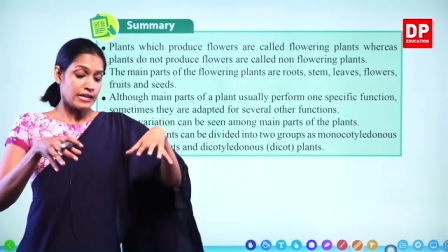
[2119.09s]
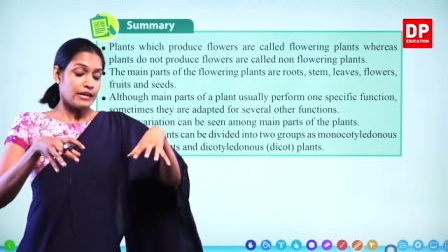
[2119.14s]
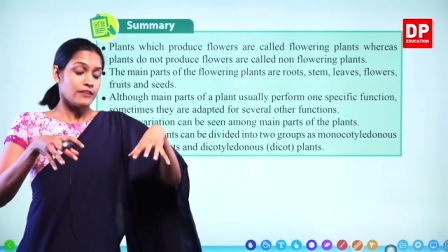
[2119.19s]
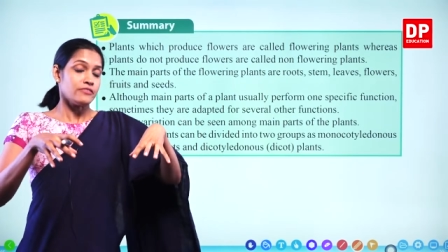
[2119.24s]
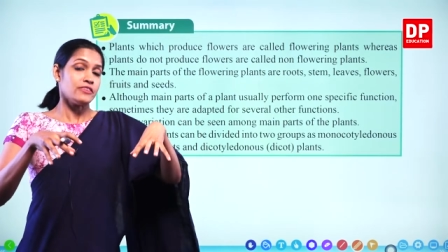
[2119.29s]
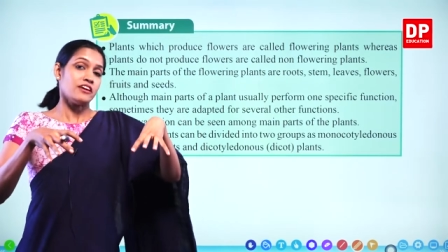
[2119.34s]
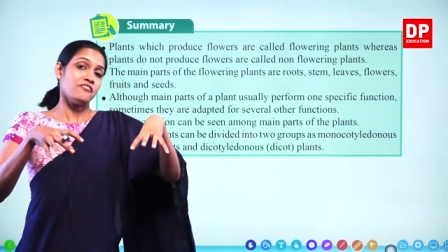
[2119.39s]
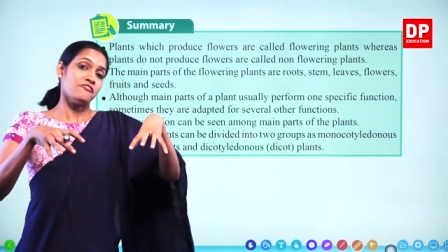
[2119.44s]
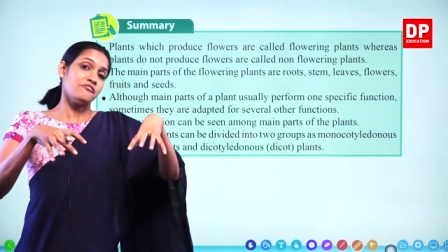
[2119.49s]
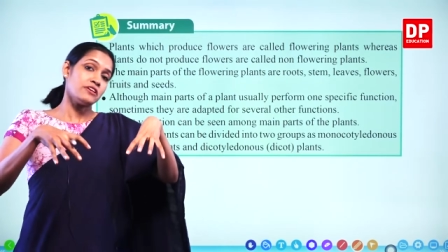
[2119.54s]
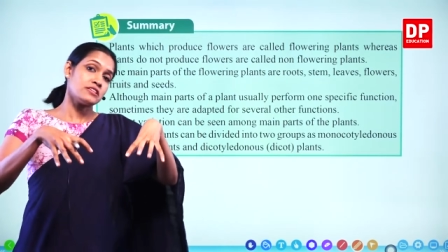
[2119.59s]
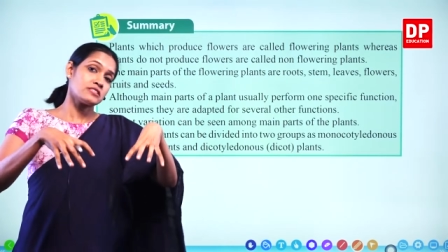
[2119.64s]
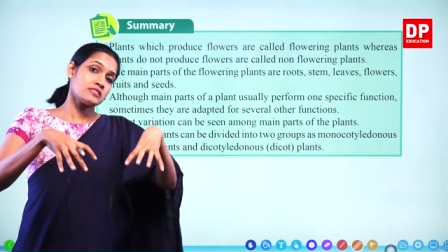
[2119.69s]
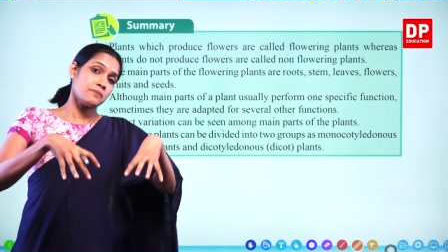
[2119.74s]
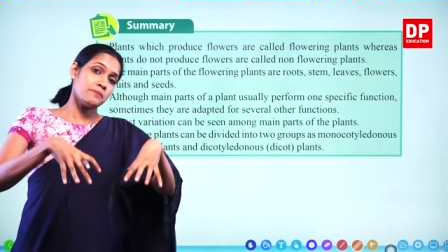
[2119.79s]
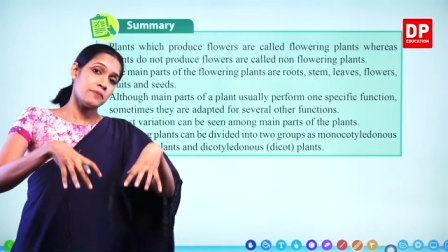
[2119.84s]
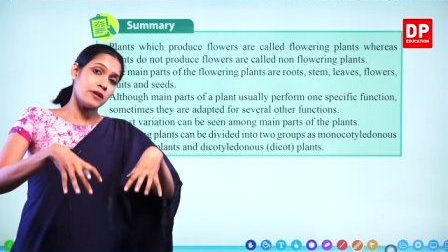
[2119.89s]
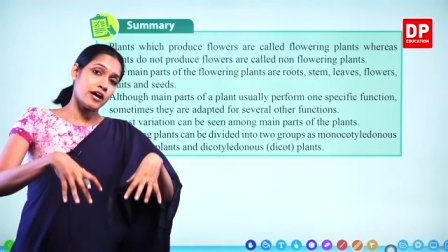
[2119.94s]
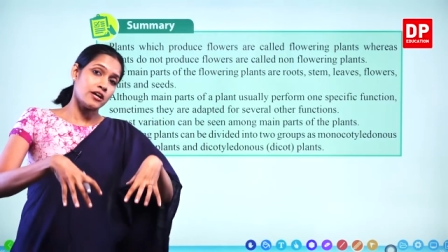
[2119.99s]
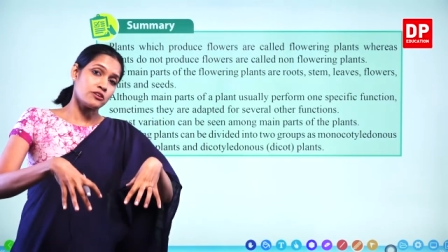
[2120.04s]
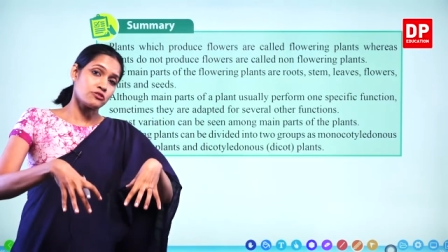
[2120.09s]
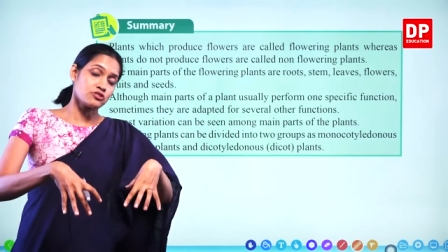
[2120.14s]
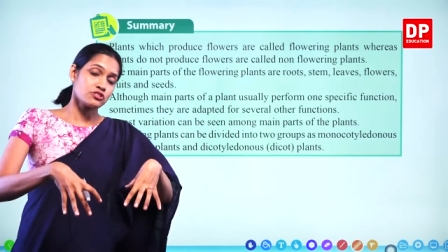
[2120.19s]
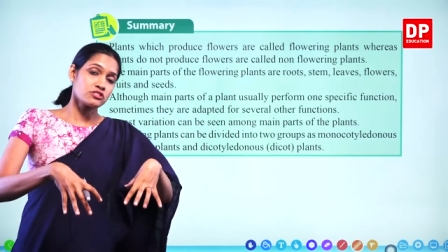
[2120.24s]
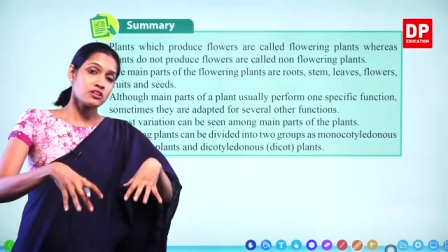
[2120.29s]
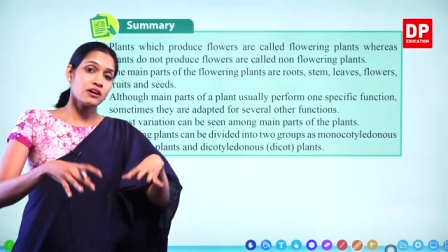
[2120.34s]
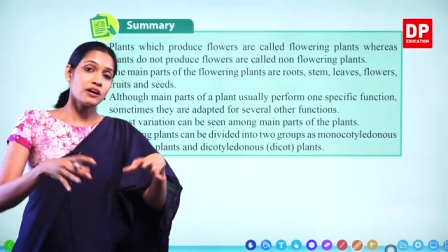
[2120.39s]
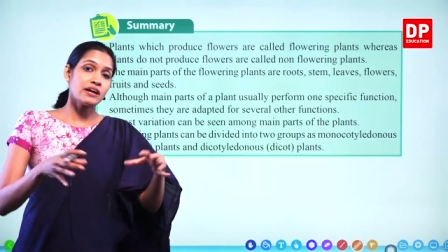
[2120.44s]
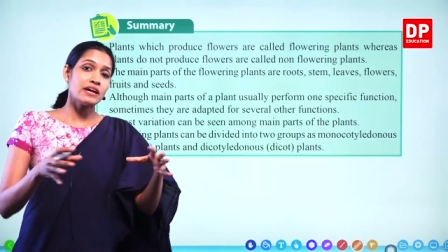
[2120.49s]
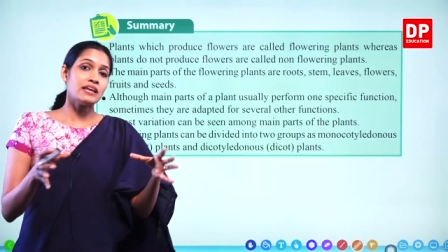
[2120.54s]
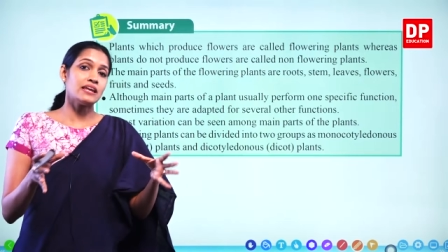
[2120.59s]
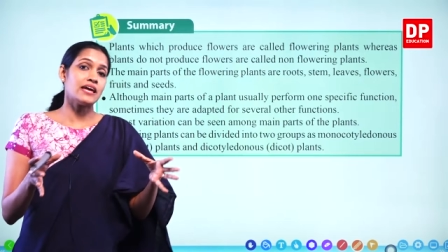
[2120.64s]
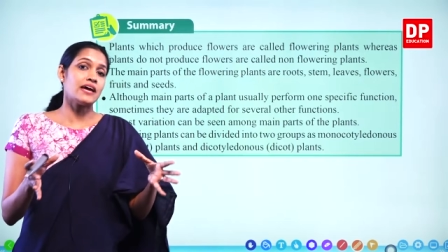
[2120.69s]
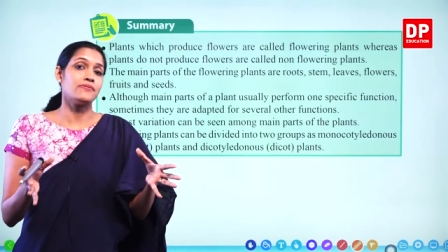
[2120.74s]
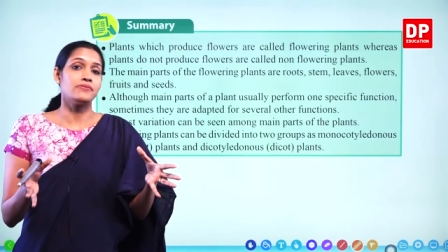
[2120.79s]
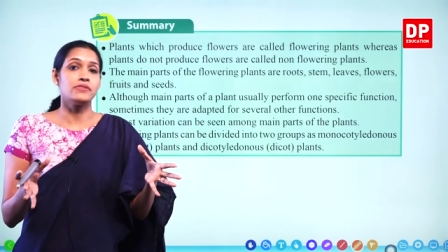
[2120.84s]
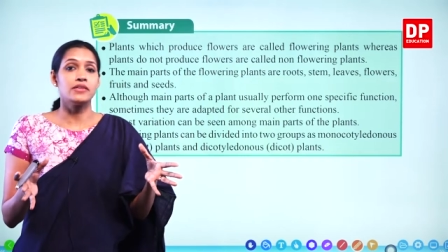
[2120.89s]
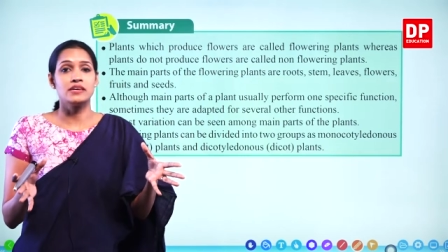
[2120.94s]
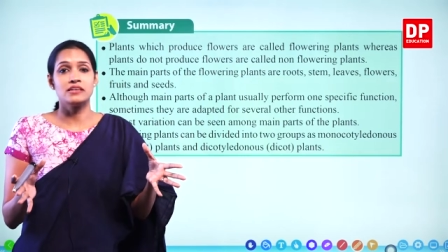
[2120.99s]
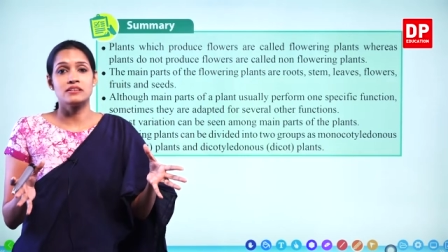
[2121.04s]
They fix the plant to soil
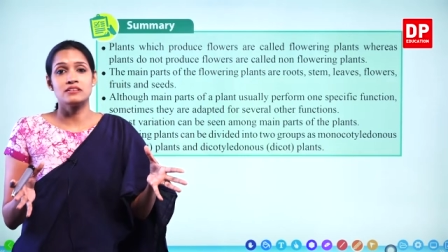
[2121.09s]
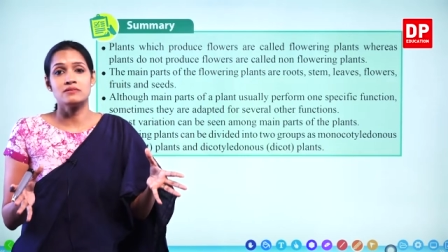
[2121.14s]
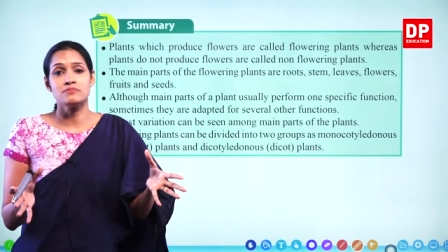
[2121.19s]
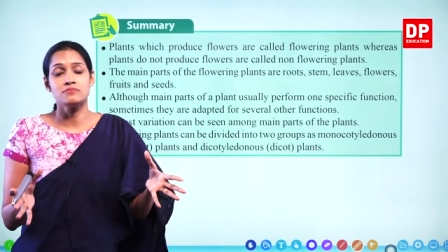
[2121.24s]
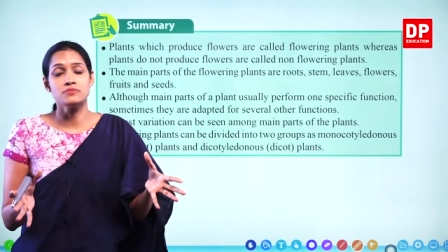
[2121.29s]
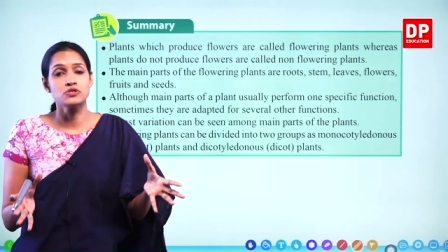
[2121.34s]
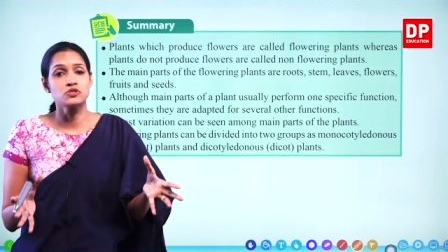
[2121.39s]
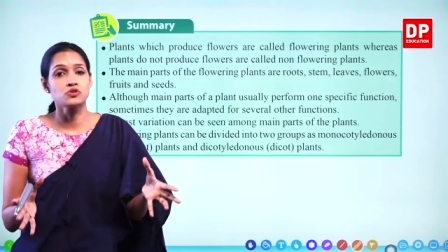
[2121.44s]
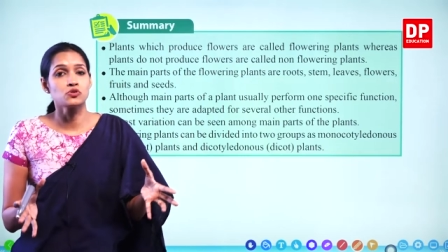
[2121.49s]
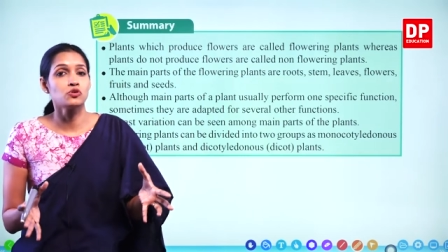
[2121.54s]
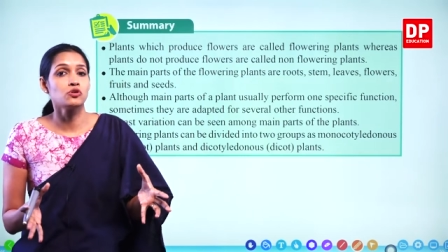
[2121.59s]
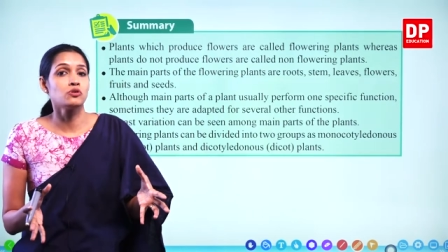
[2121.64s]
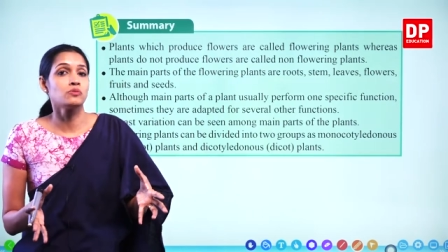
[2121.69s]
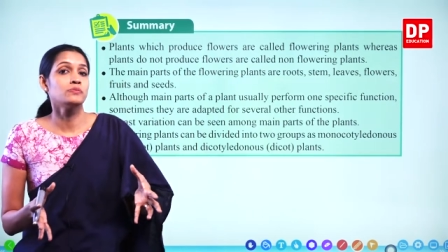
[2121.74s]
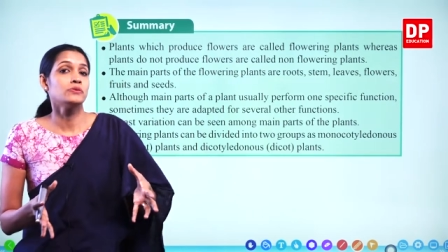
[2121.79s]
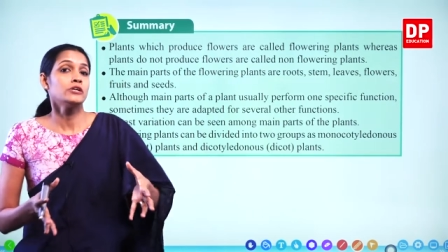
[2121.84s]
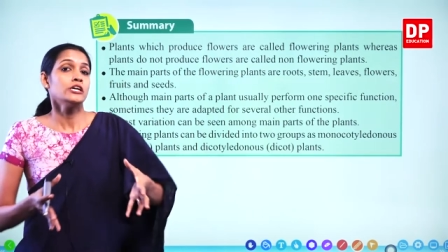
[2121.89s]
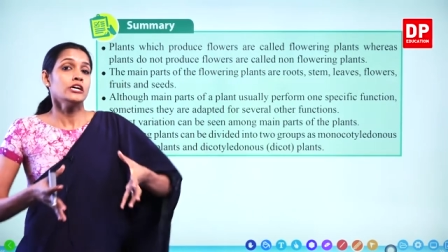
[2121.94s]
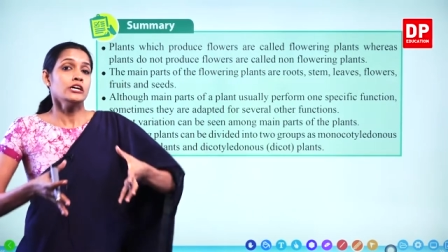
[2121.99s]
and they absorb